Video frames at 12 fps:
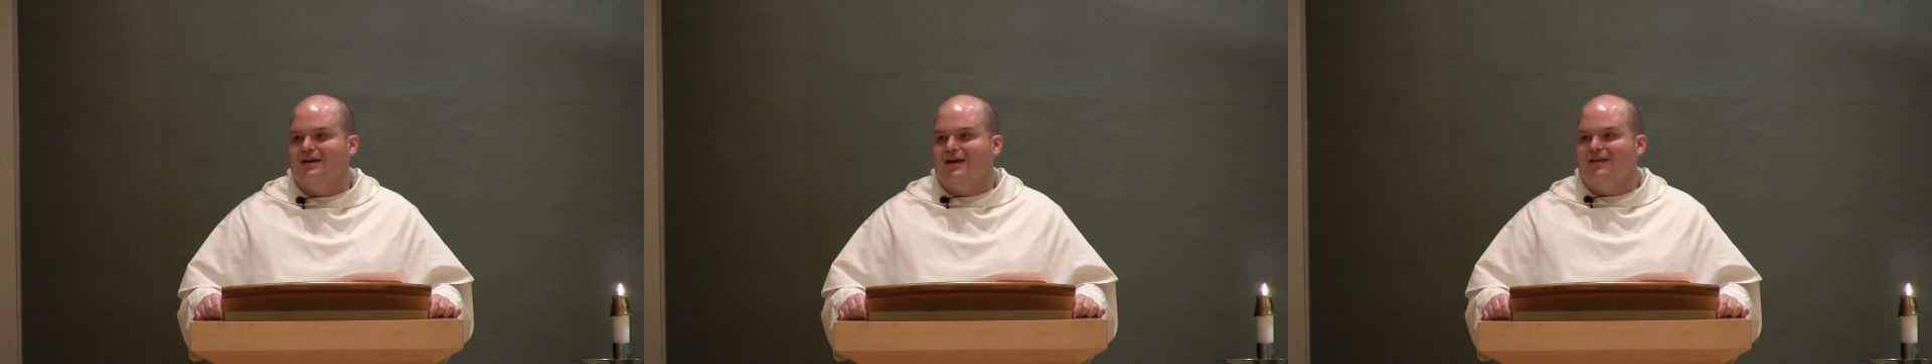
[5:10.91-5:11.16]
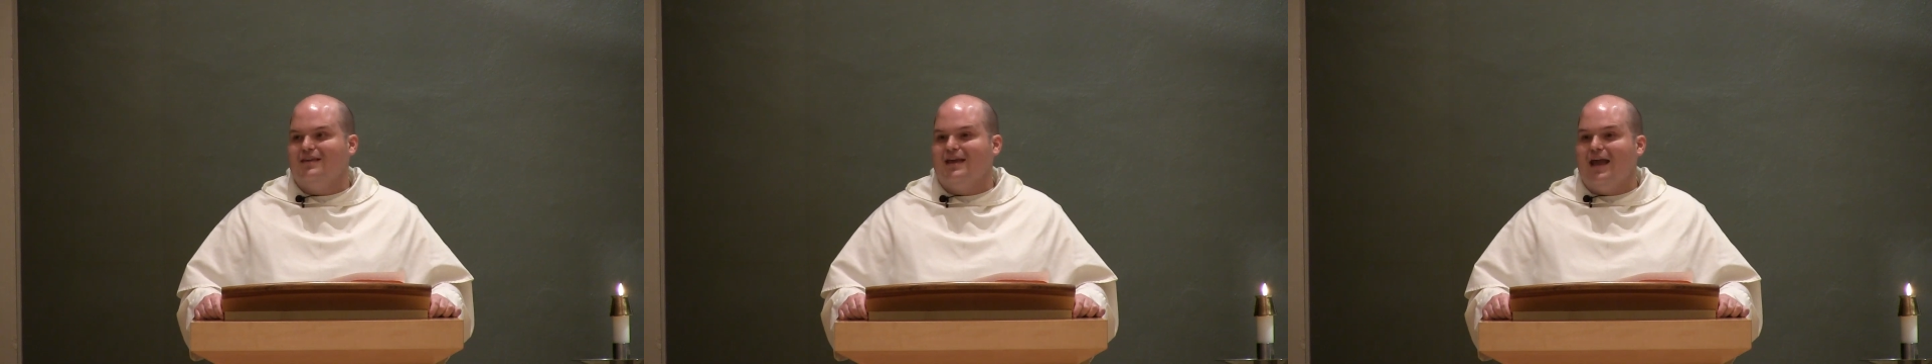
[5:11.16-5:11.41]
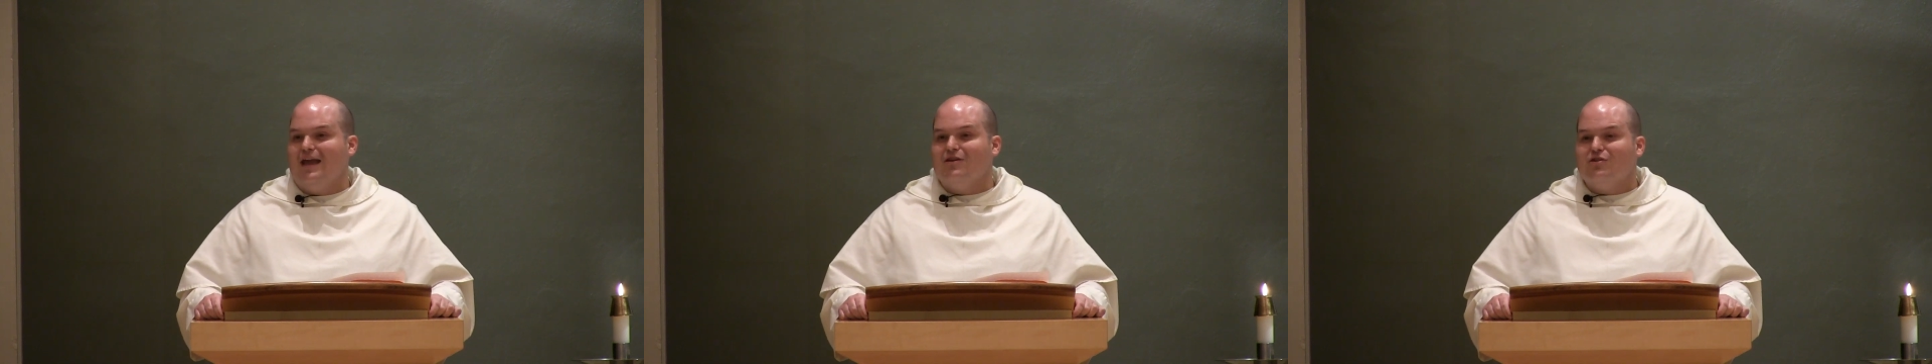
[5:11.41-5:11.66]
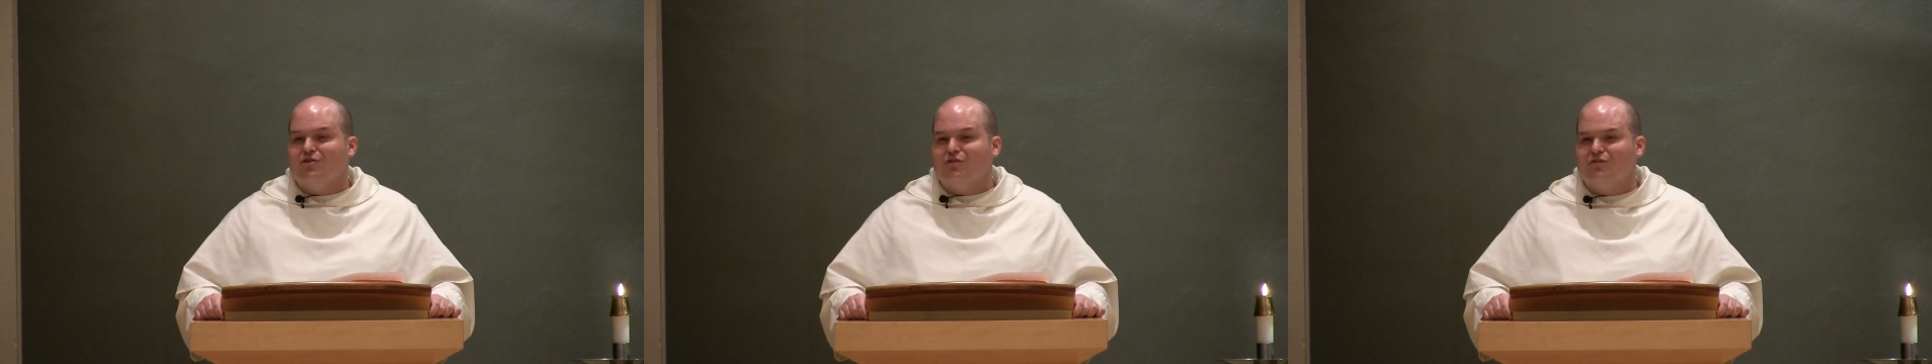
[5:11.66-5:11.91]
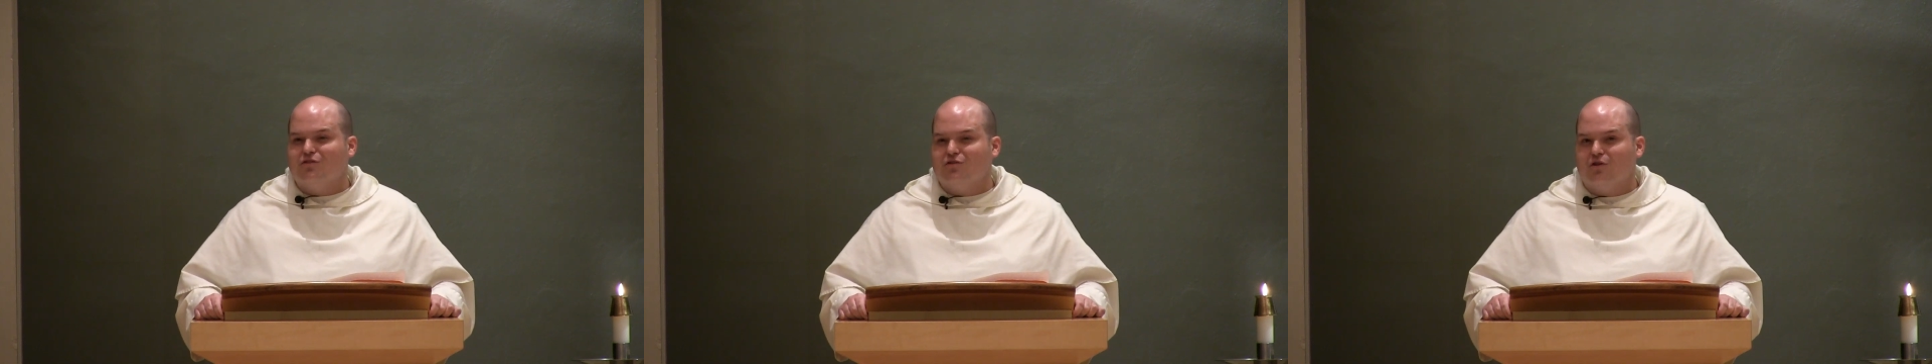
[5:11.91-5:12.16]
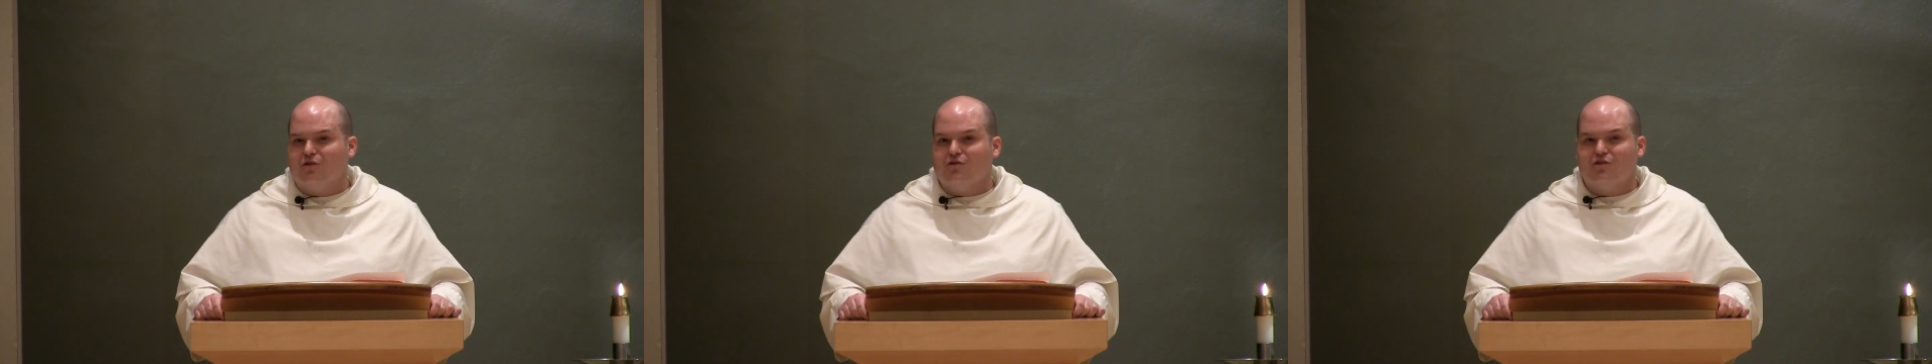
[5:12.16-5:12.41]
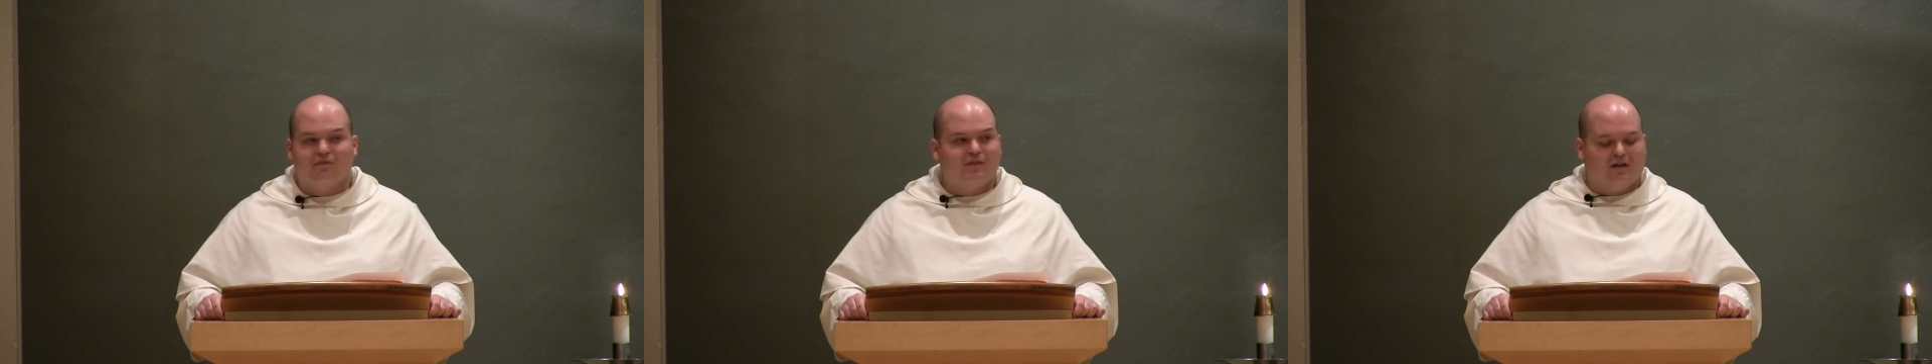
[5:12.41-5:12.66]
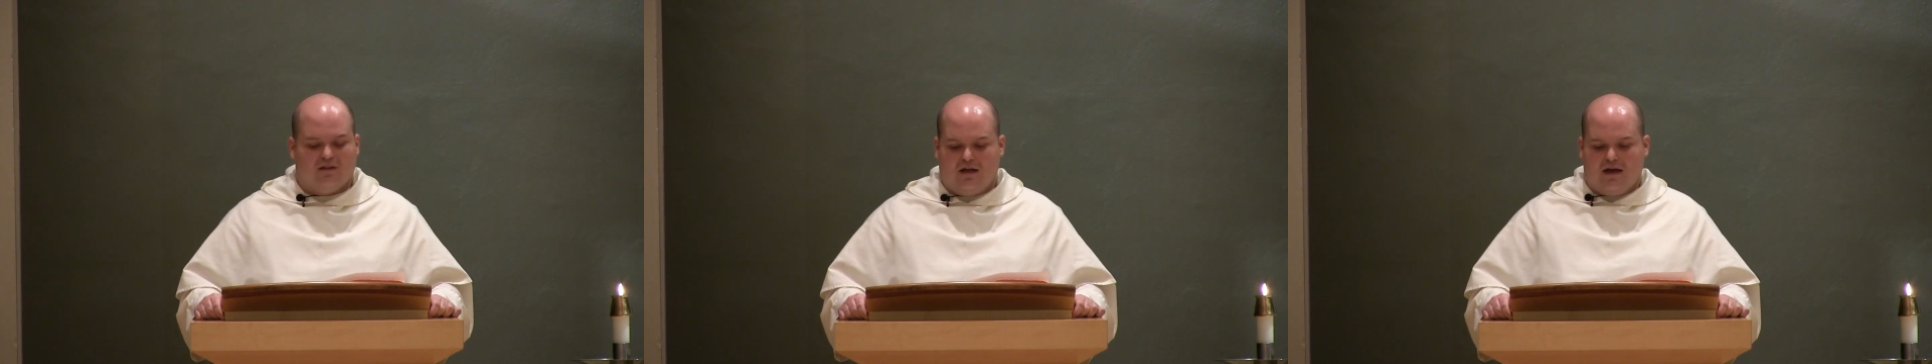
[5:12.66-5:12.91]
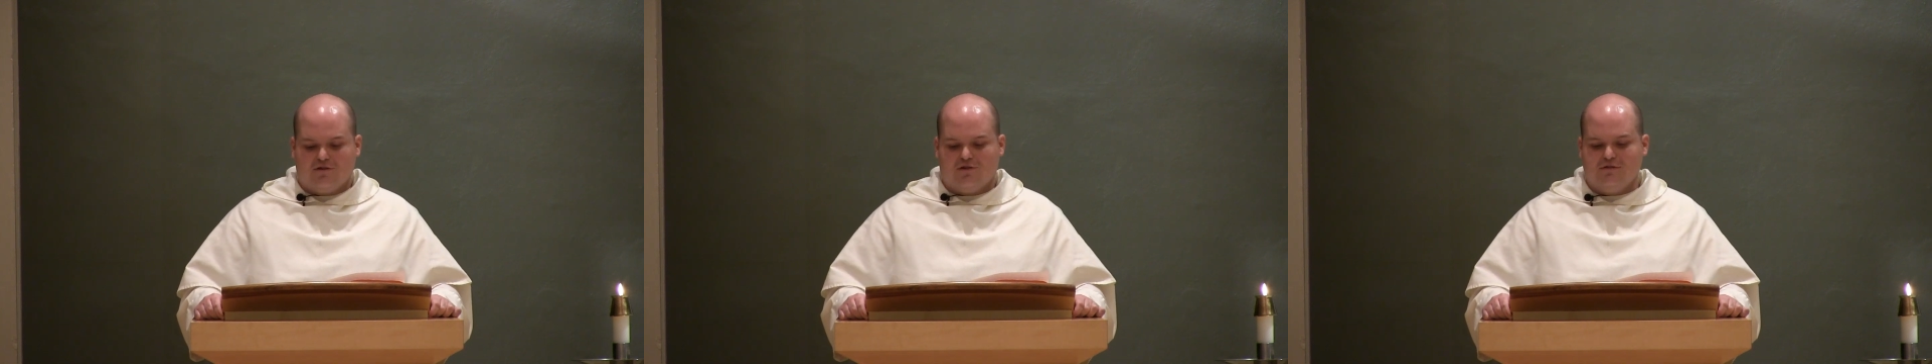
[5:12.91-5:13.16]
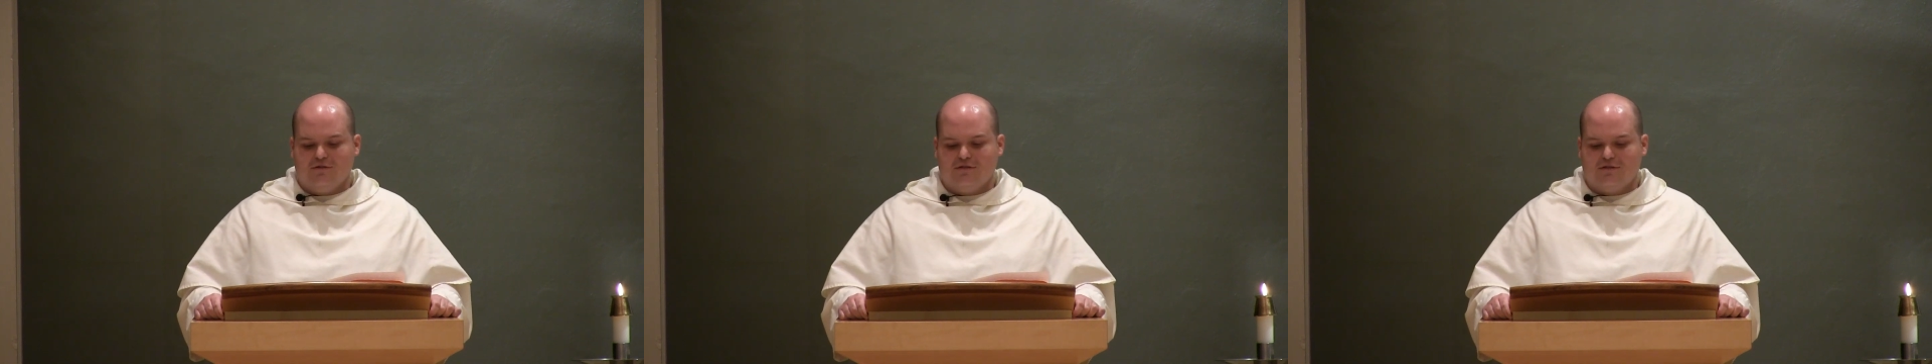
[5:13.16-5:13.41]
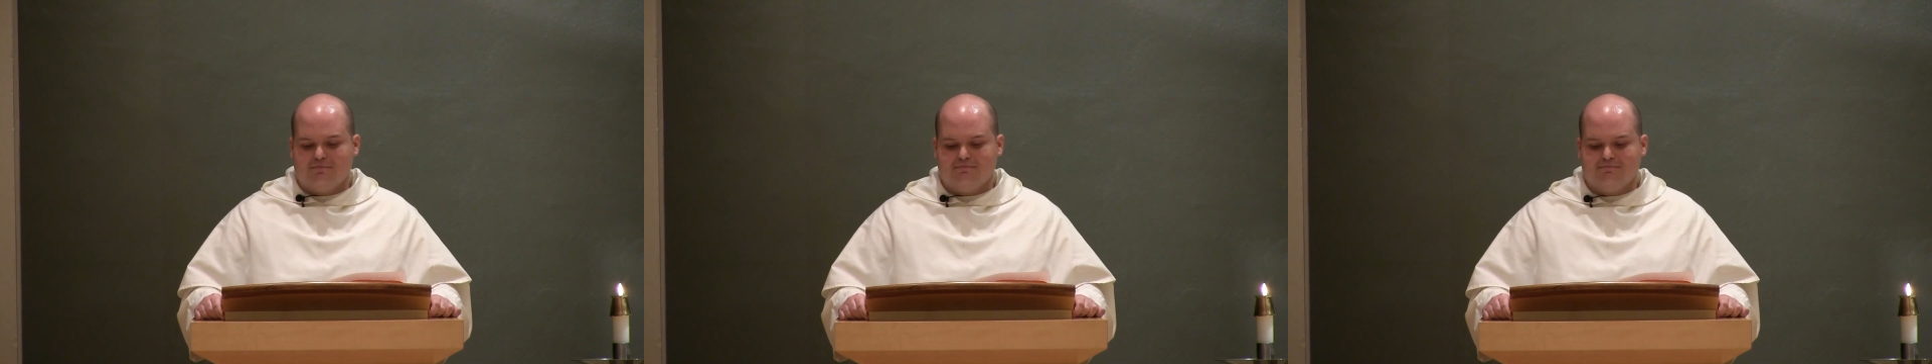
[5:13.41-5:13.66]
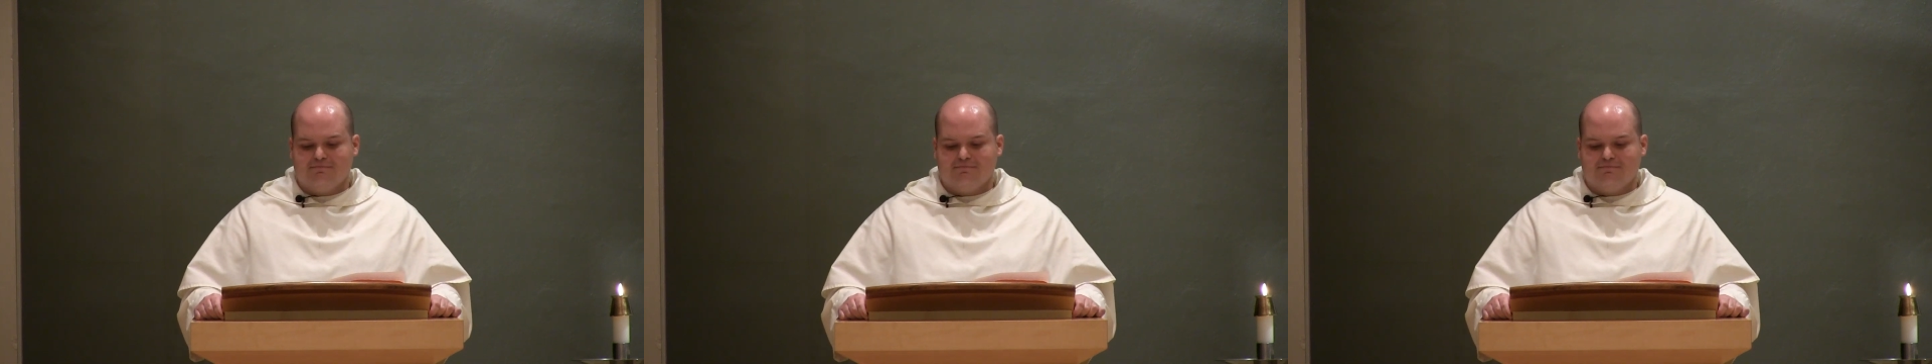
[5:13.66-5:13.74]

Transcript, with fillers: and the anxious church of the Colossians?